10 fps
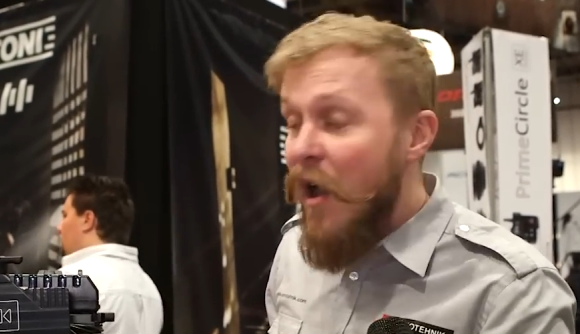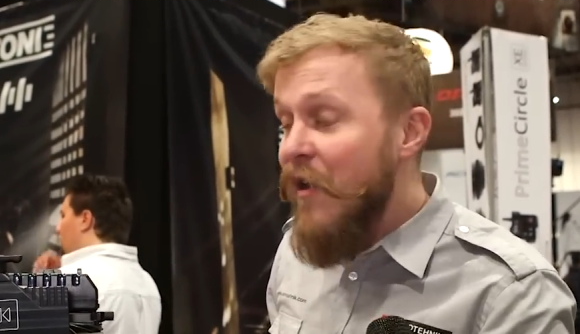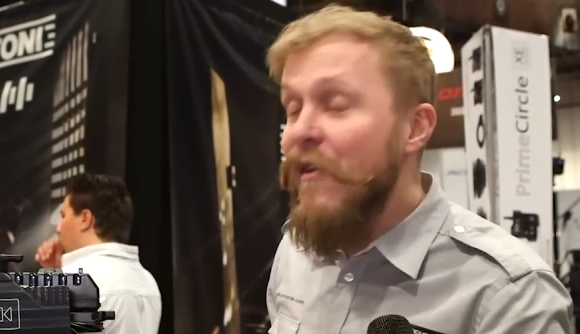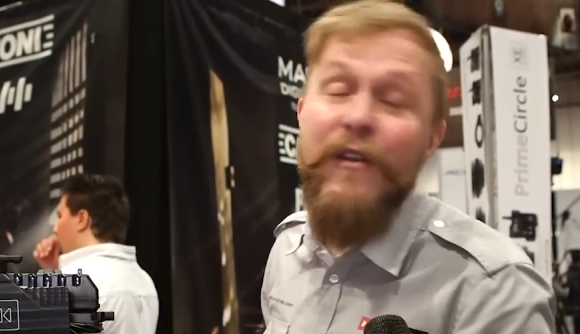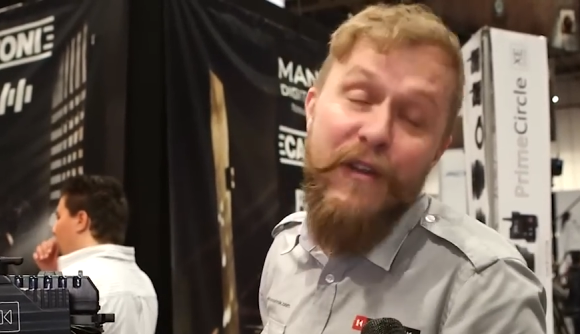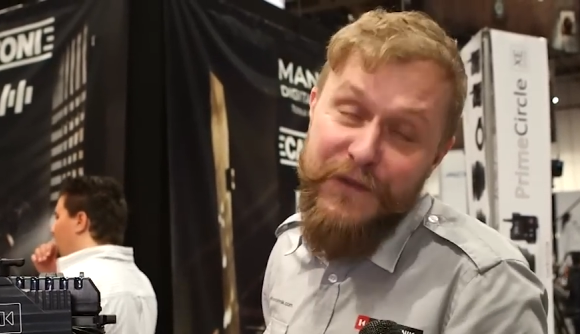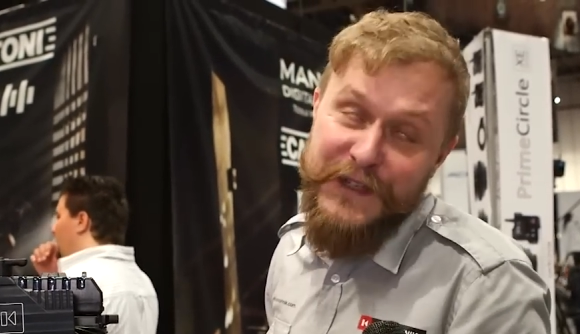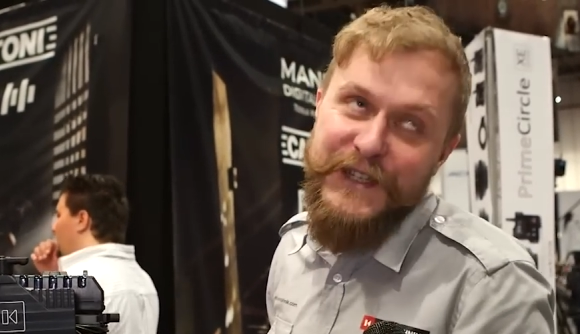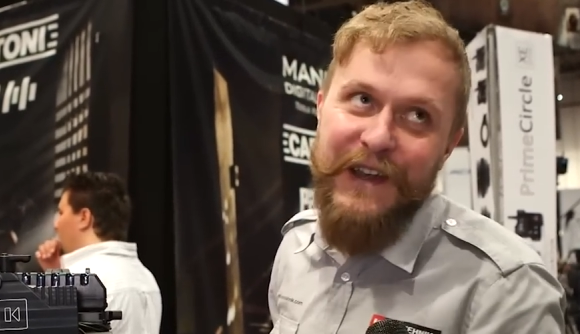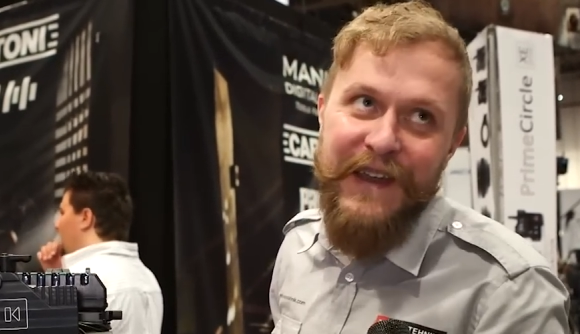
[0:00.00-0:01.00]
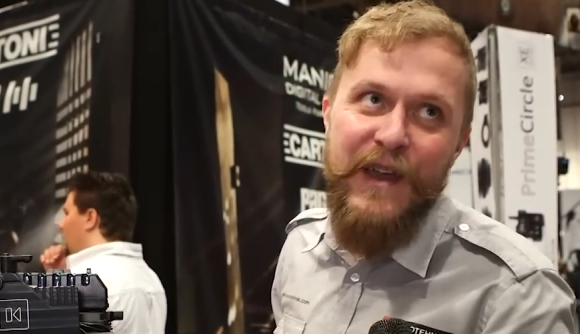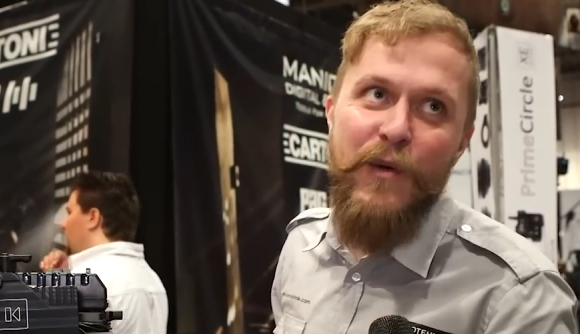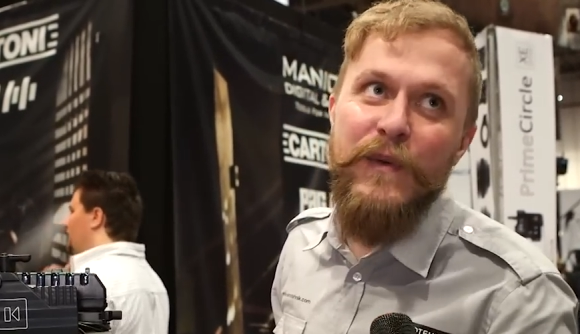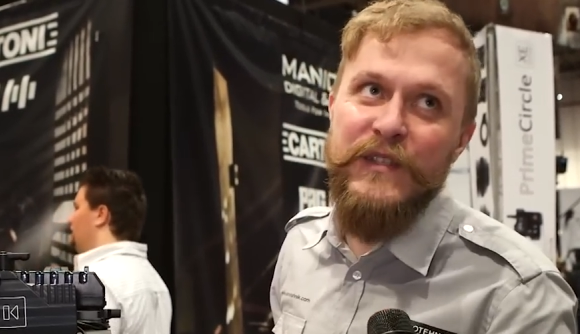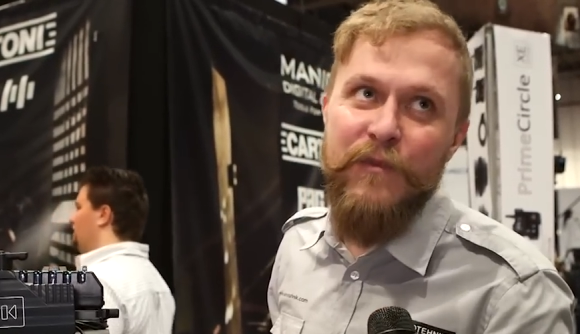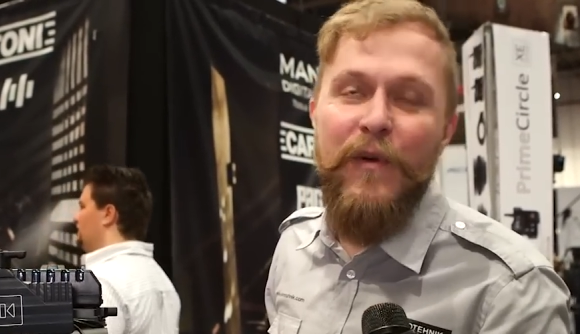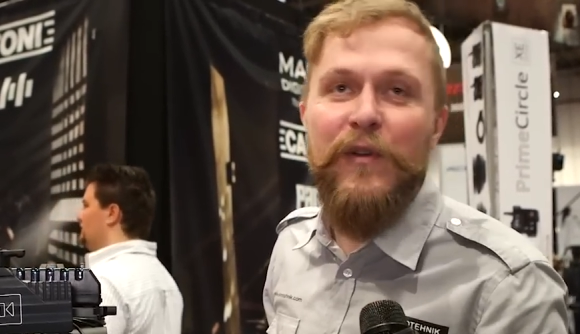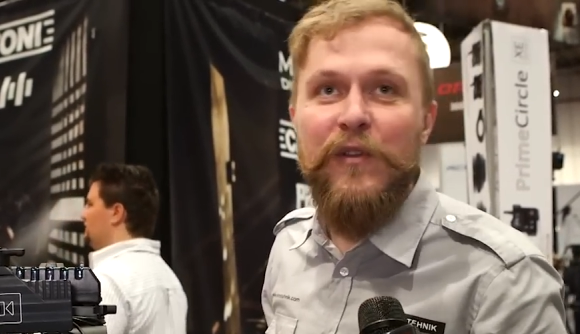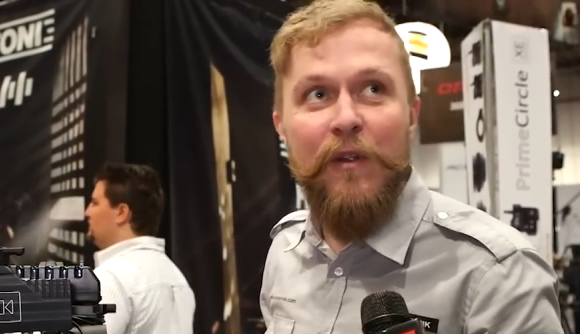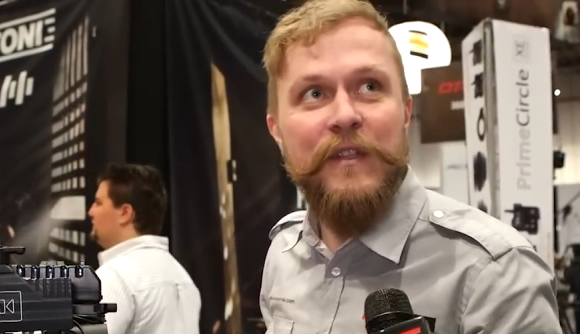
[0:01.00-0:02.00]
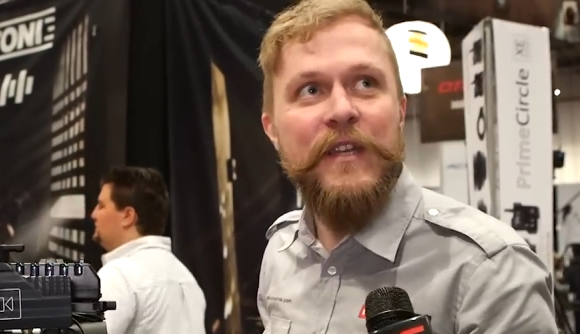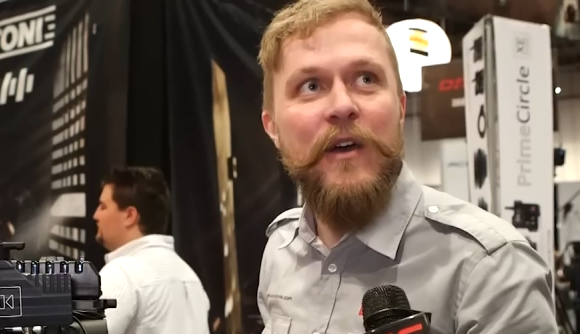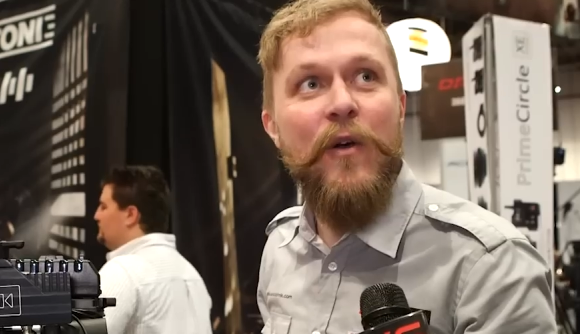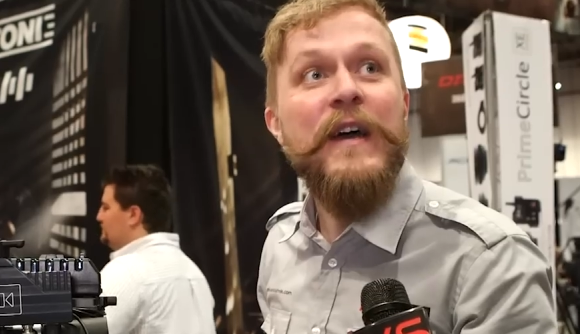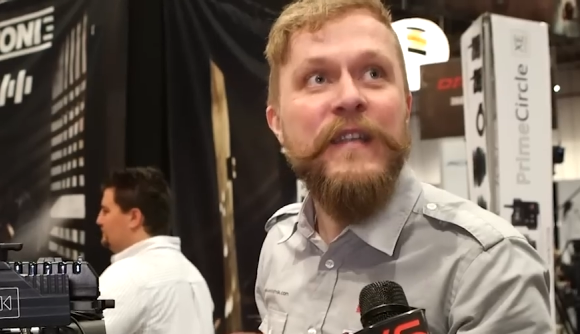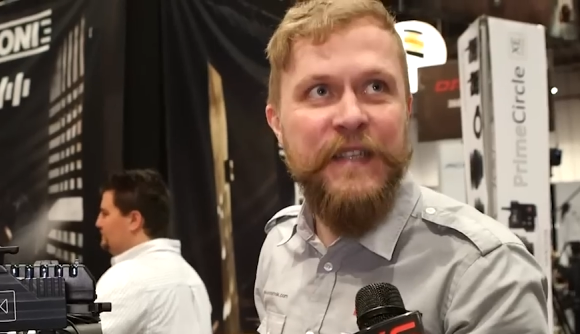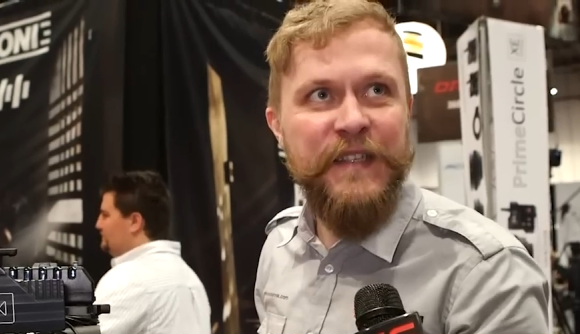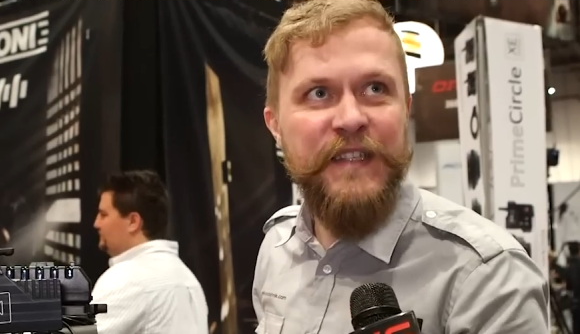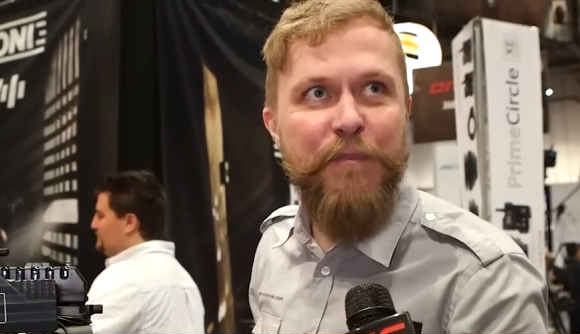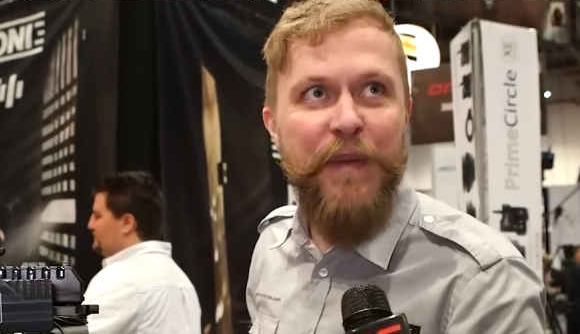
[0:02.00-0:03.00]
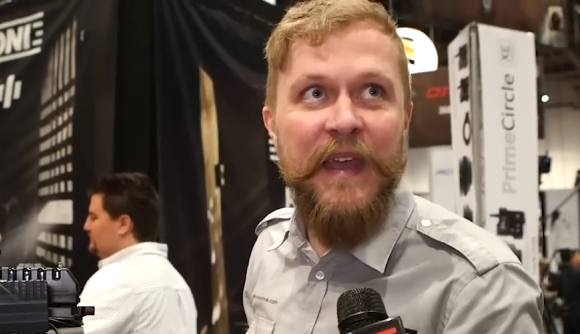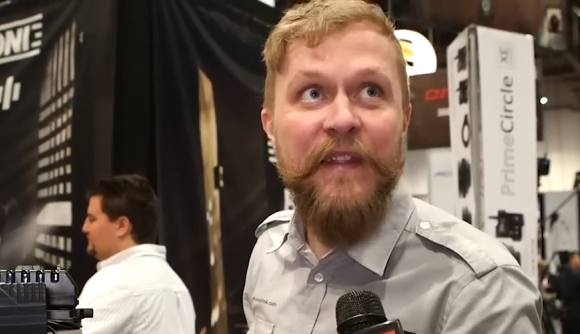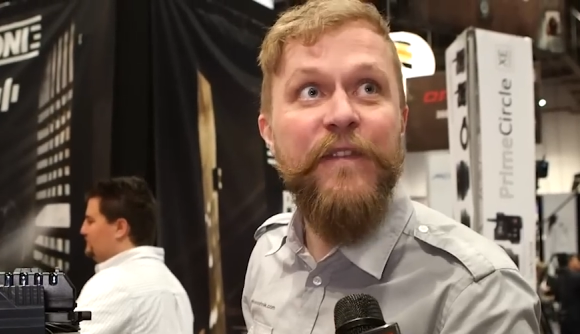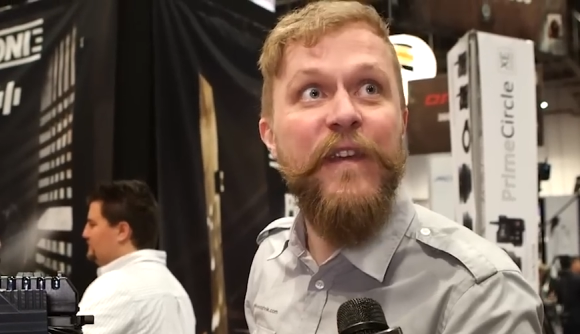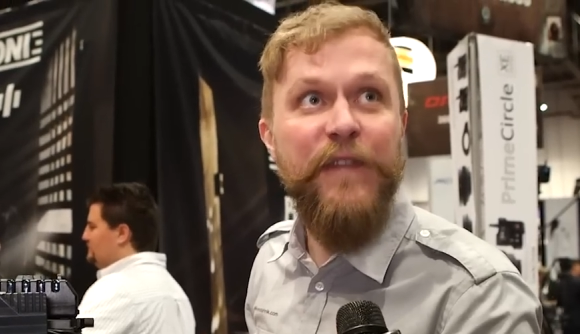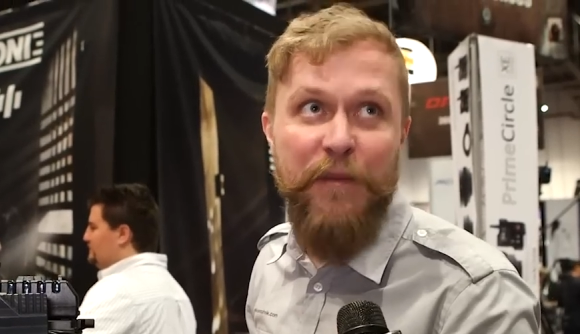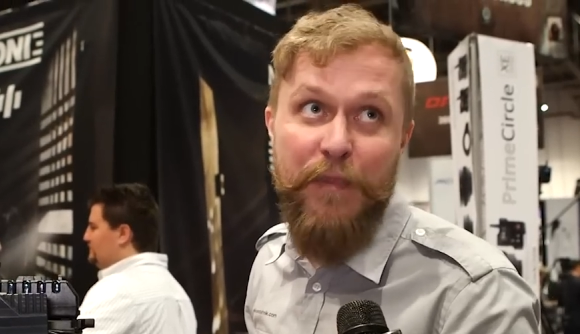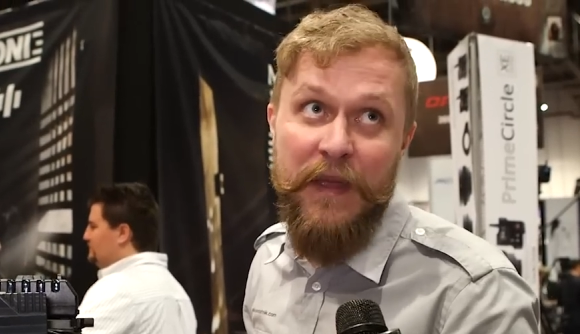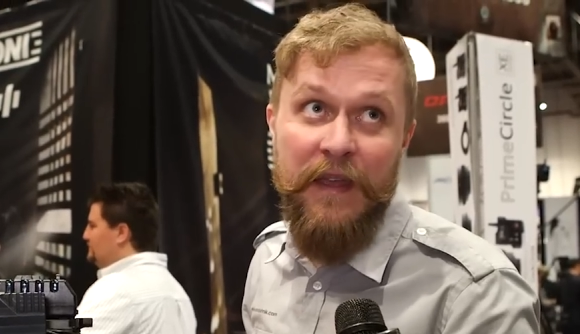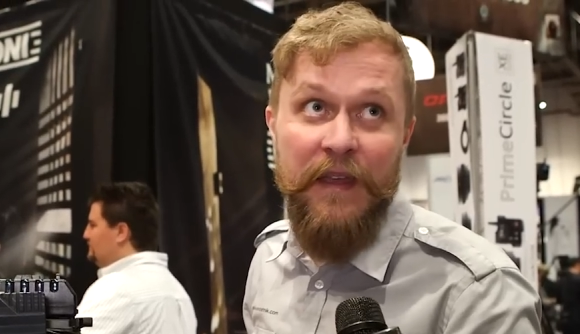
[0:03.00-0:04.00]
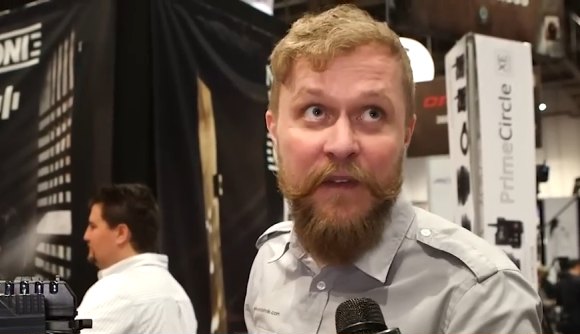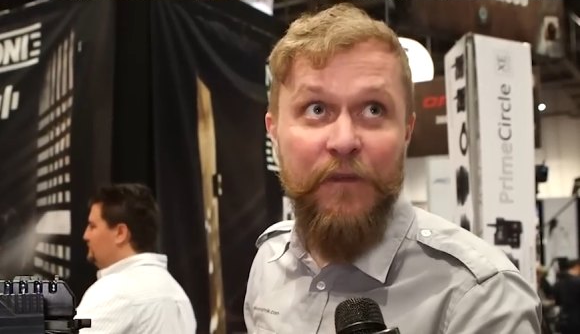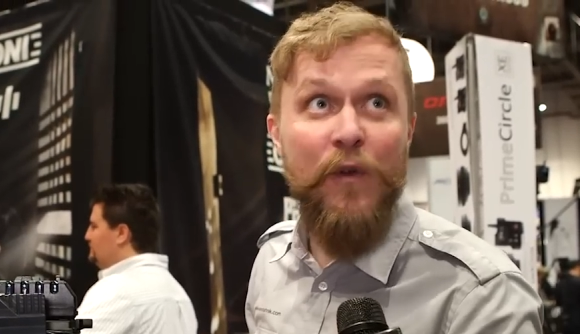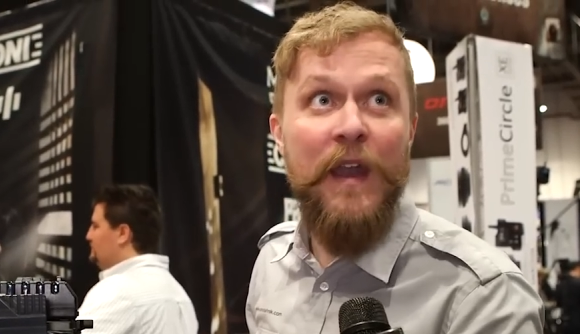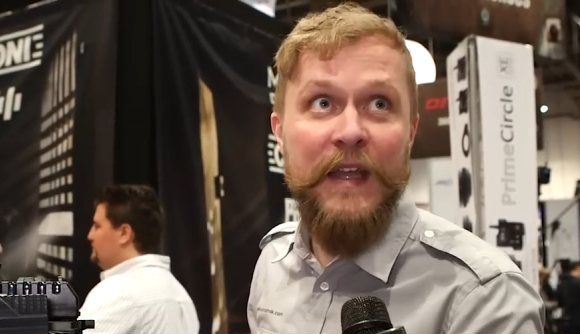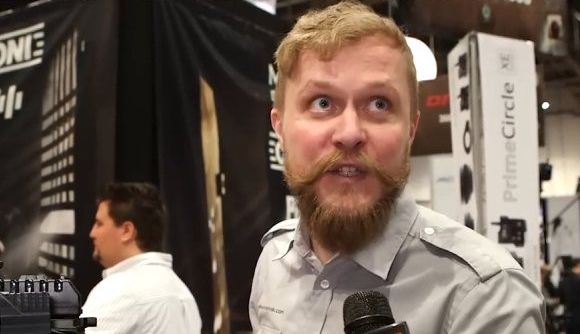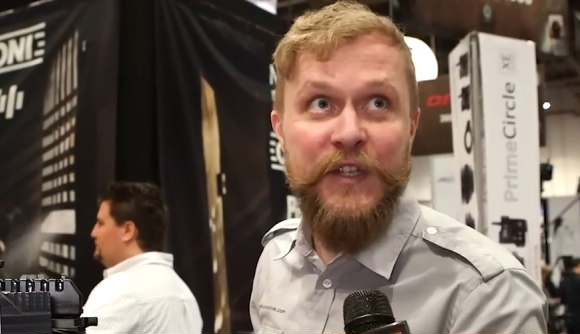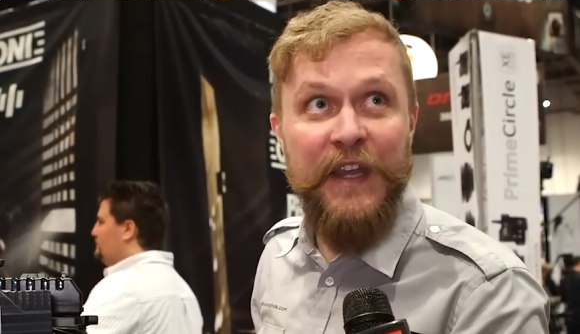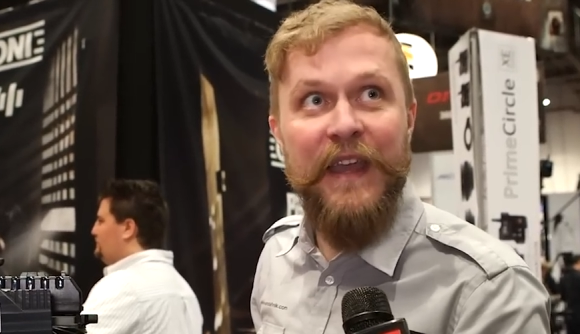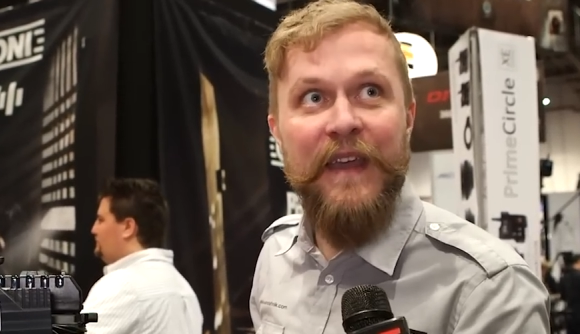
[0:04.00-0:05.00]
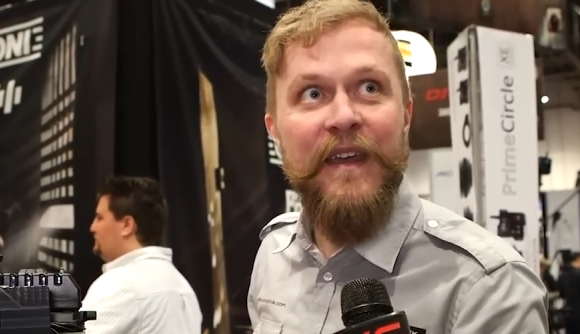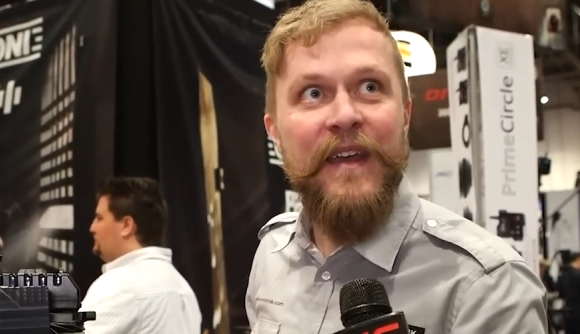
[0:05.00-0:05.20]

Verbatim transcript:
Speaker 1: non-officially, we support also sixty p and fifty p in full H D.